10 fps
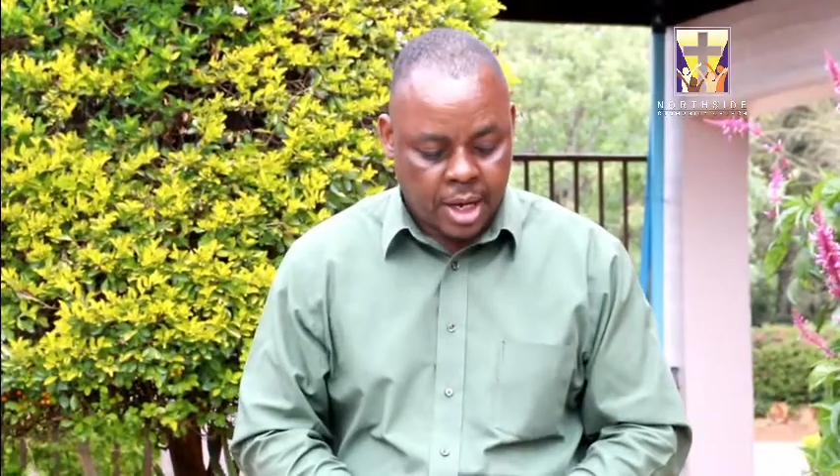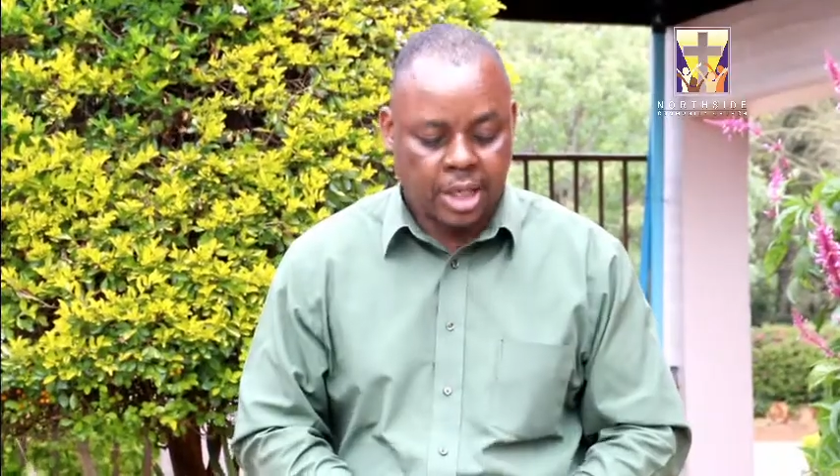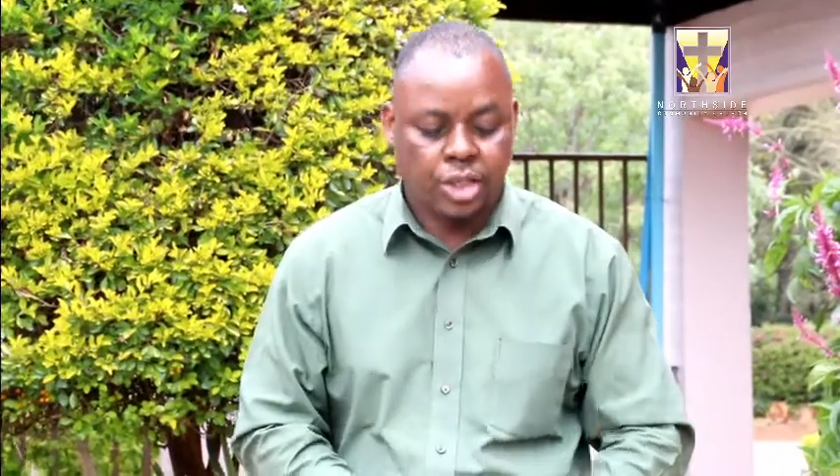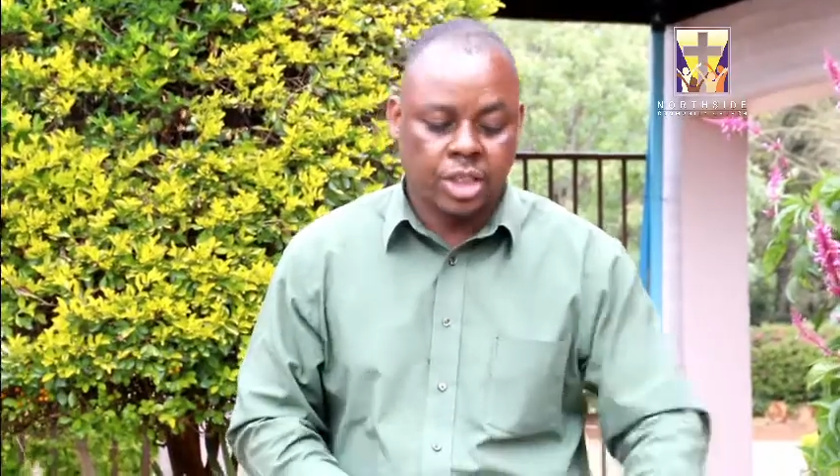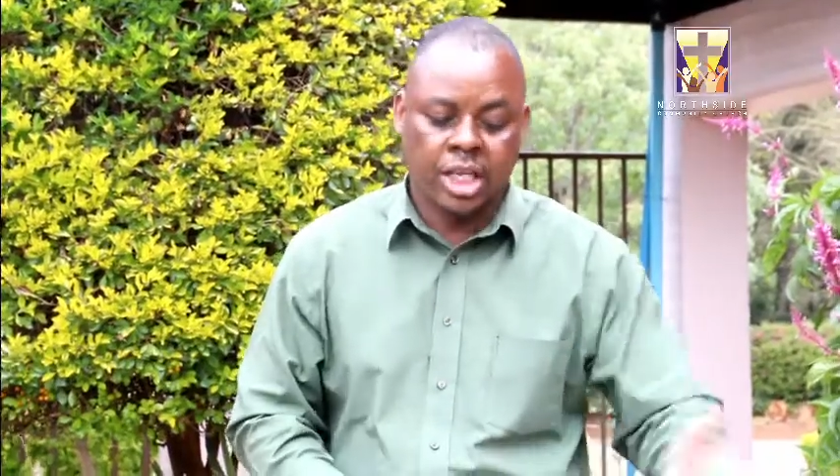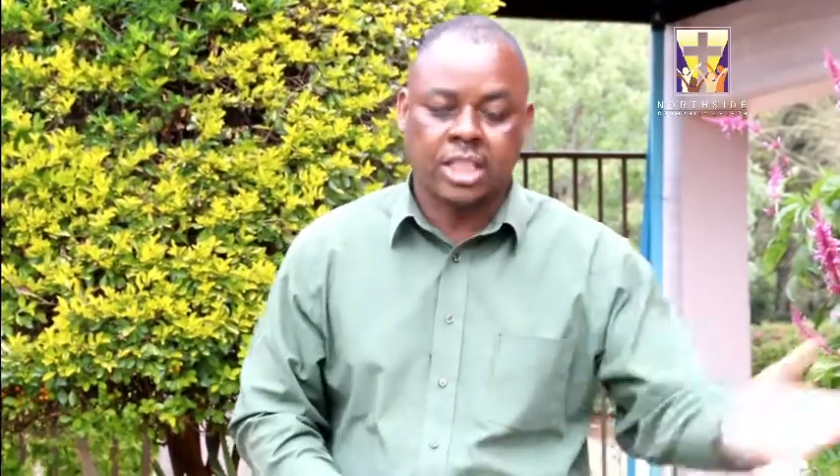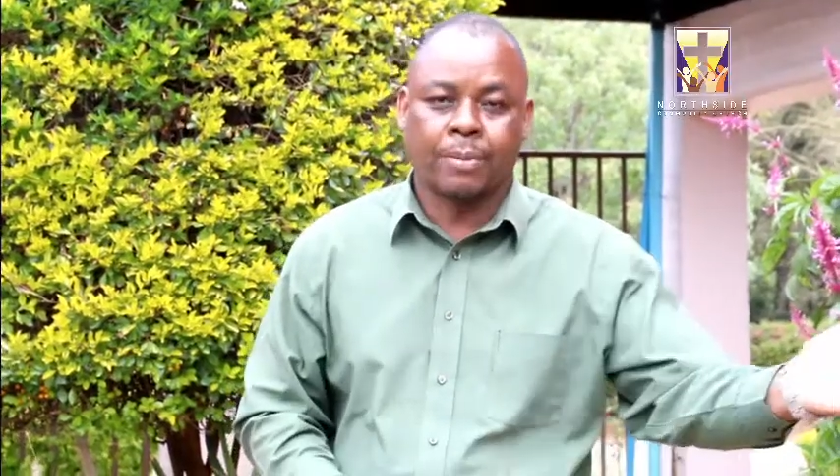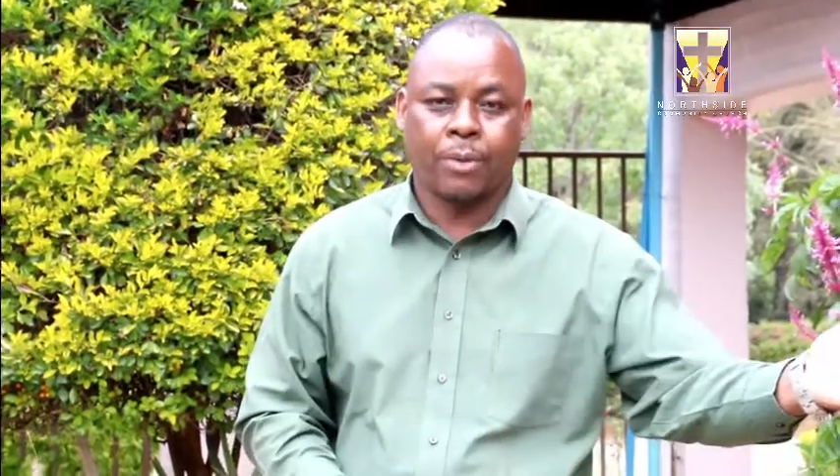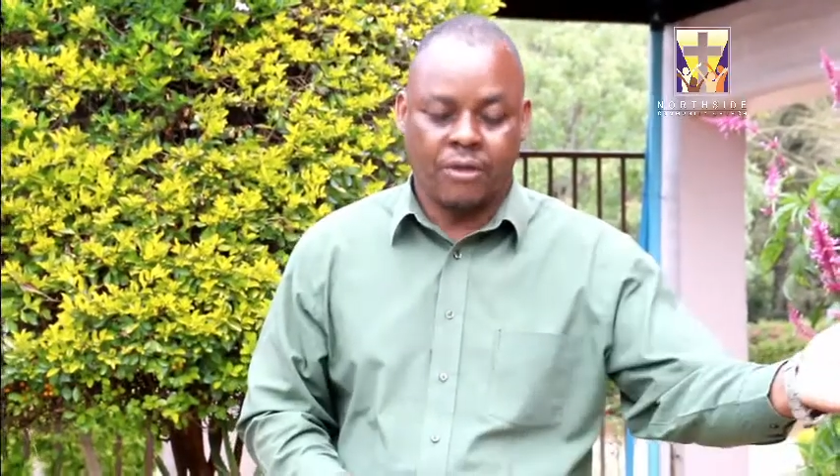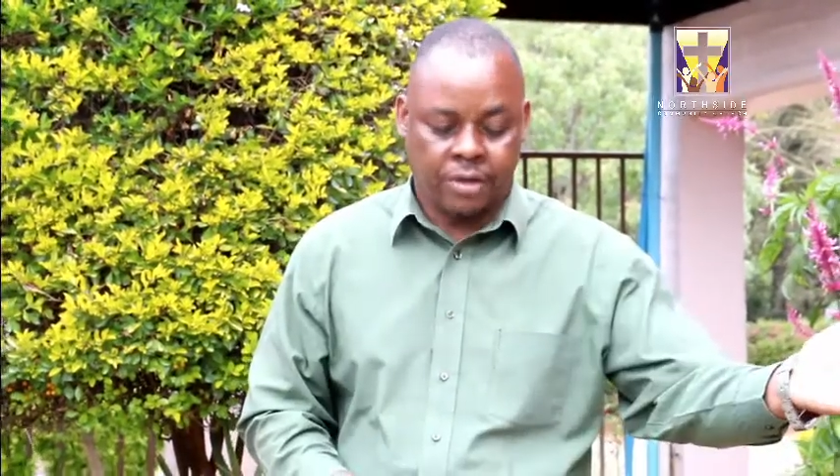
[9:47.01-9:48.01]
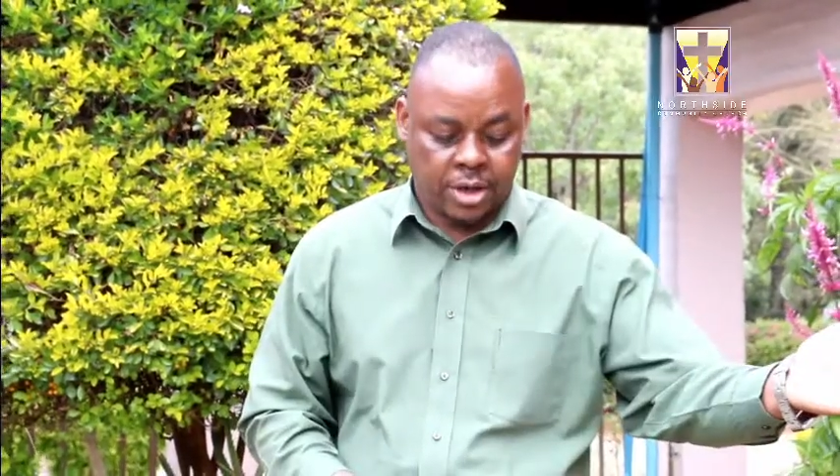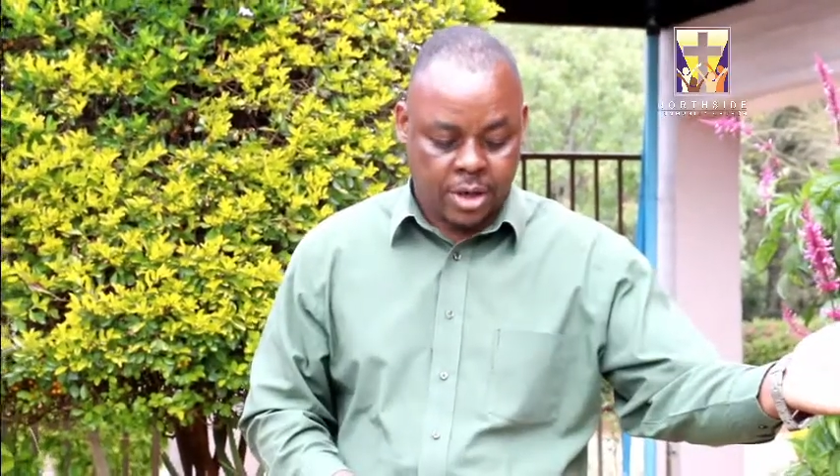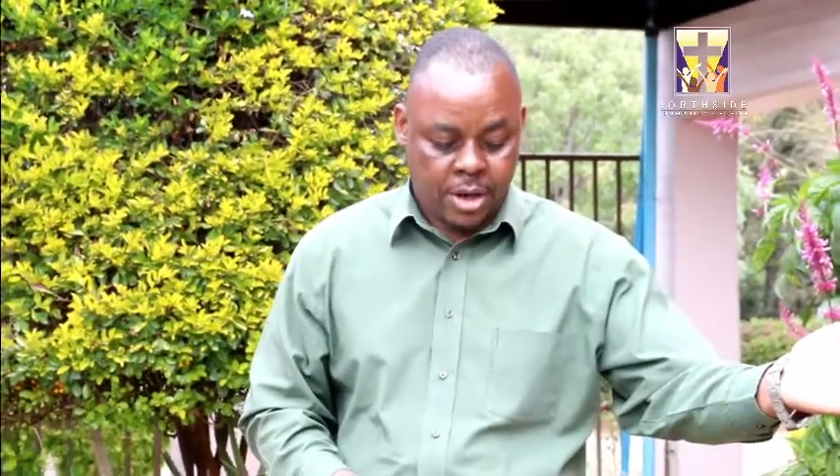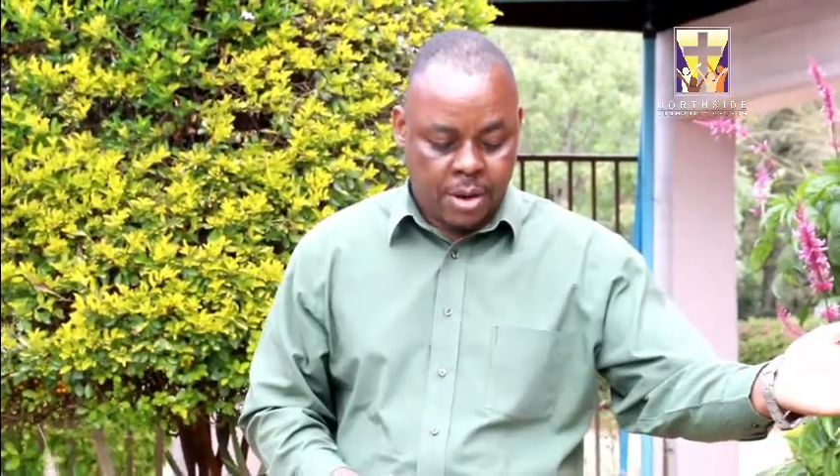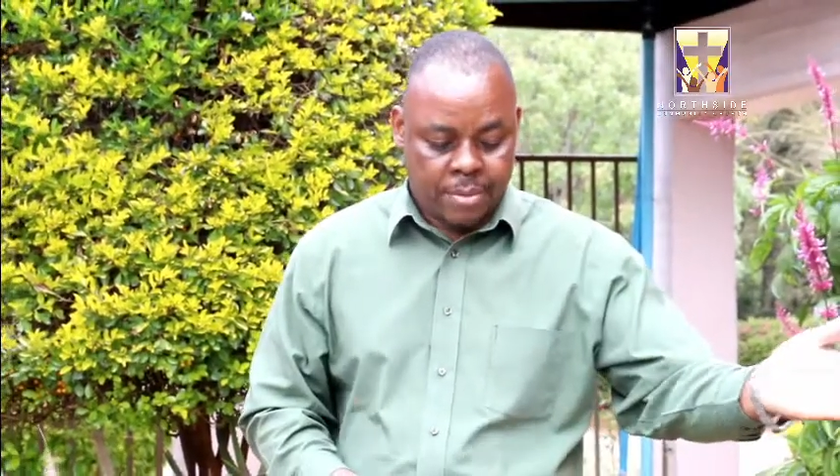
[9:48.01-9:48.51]
And He sends a prophet.
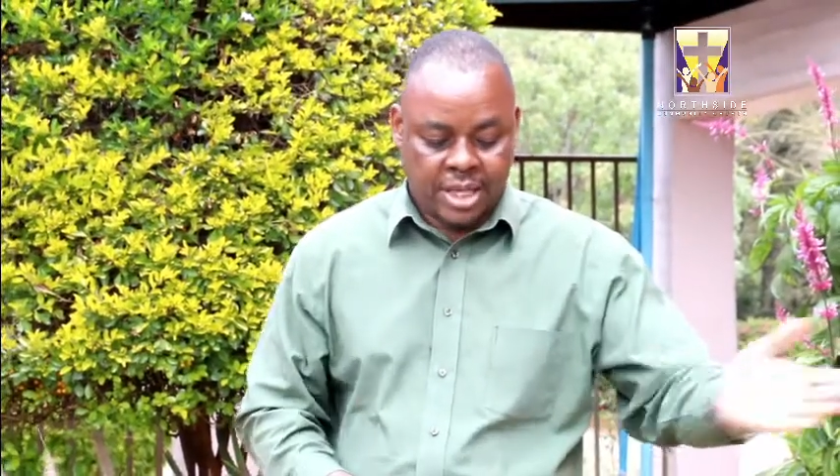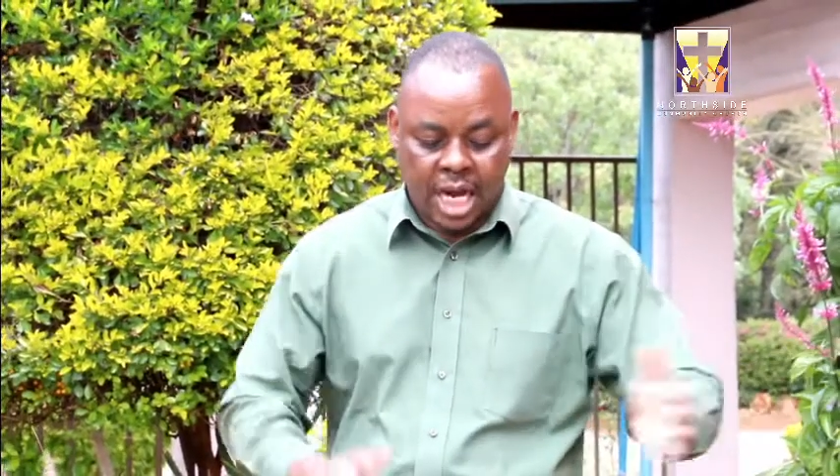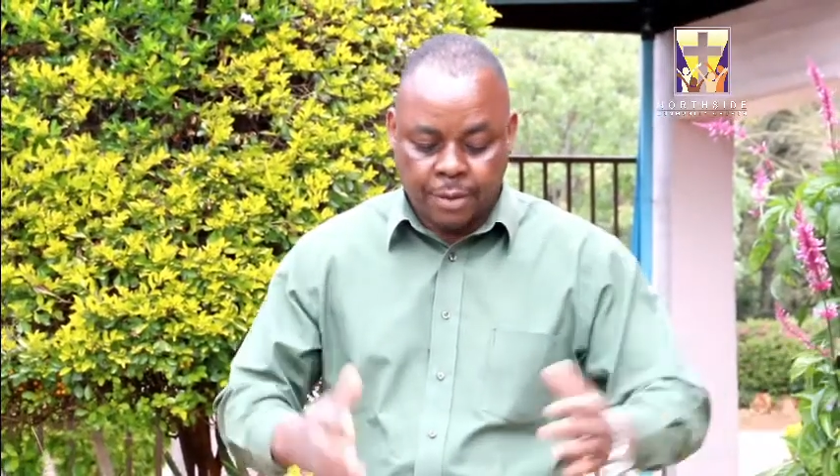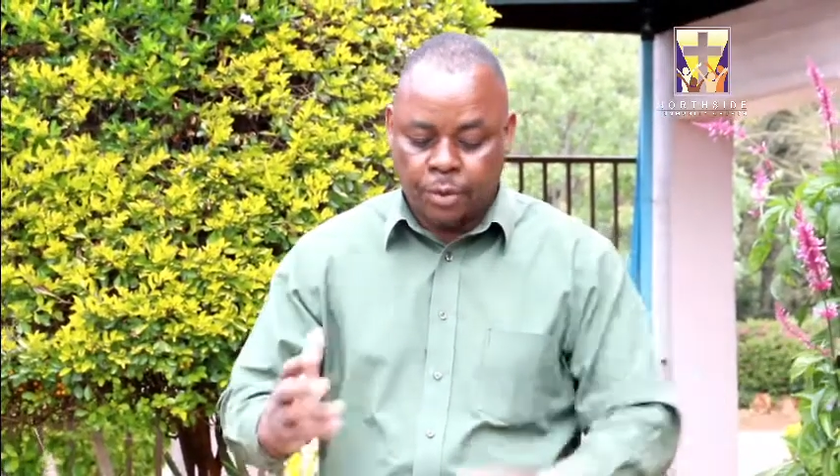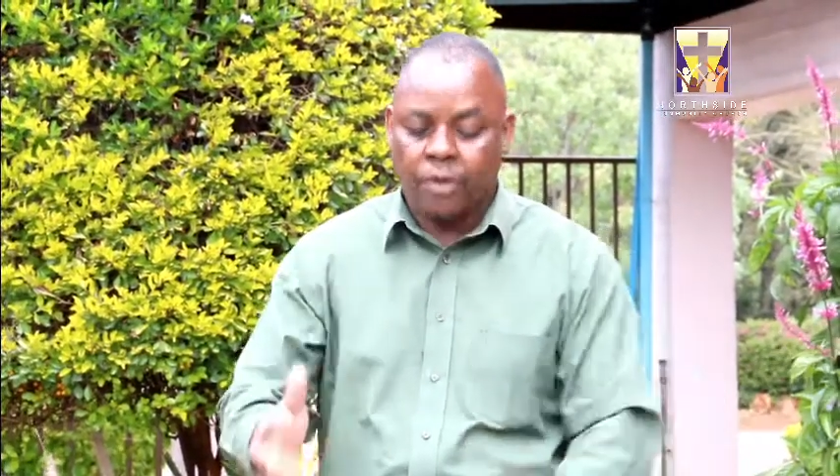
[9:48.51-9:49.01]
But that